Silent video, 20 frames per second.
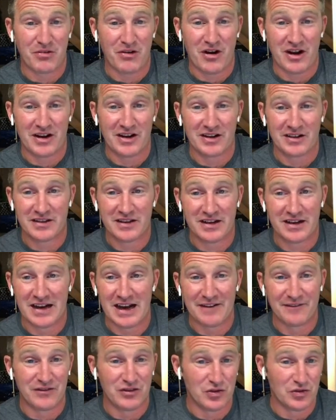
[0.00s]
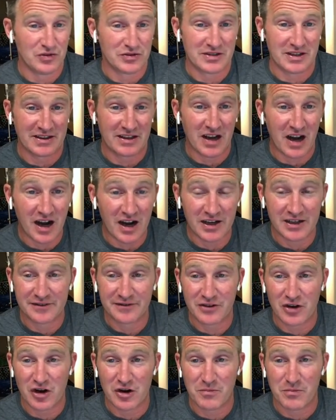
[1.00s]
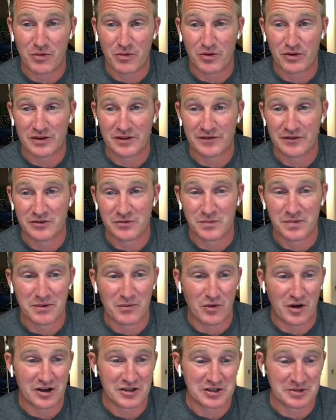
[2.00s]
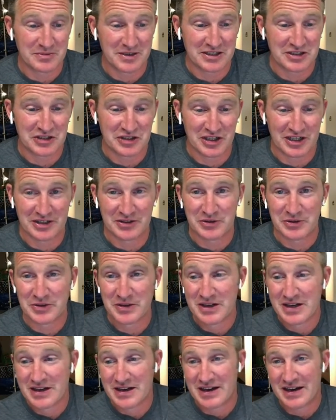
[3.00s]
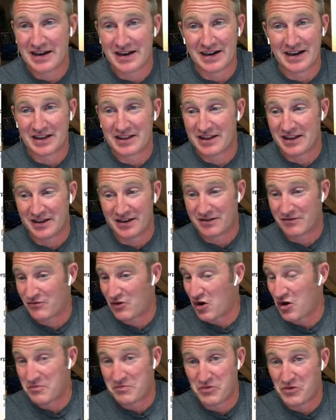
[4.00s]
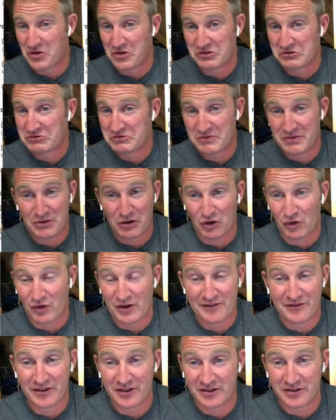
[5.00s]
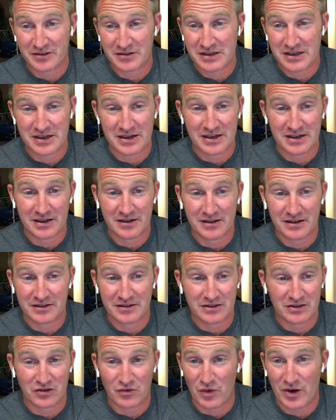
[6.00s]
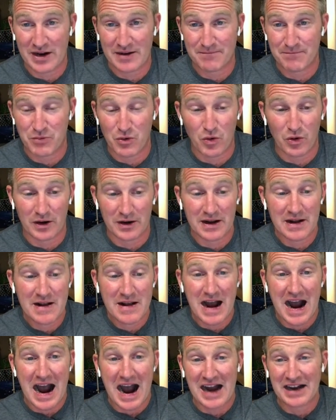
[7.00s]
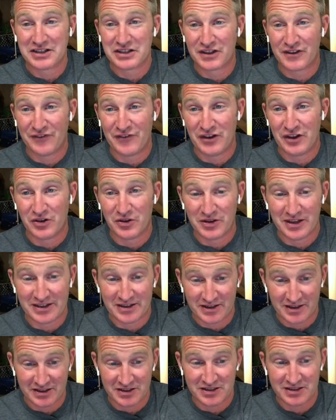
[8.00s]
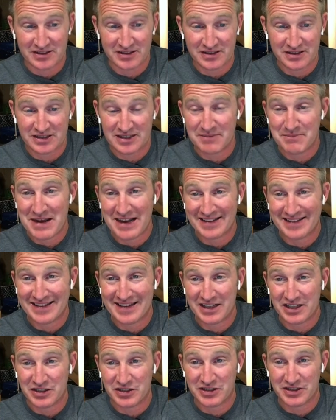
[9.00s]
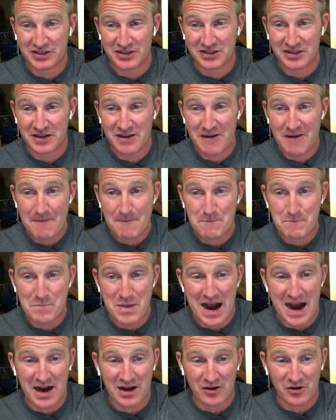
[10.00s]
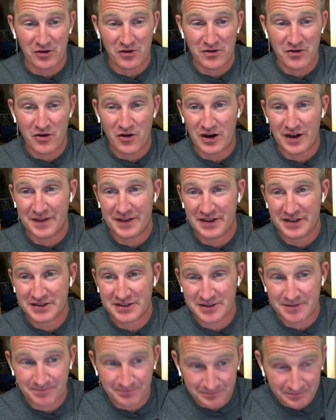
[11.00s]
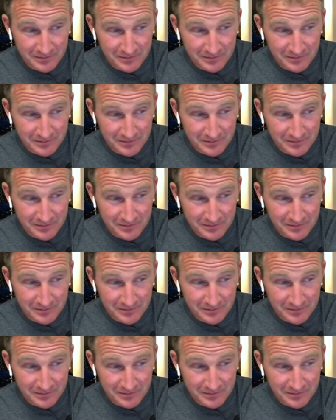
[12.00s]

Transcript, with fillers: product, and I've used a ton of Go board. If you've been watching my channel, and I think Go board is terrific. Uh, it's a great board. I just feel that this cementitious backer on this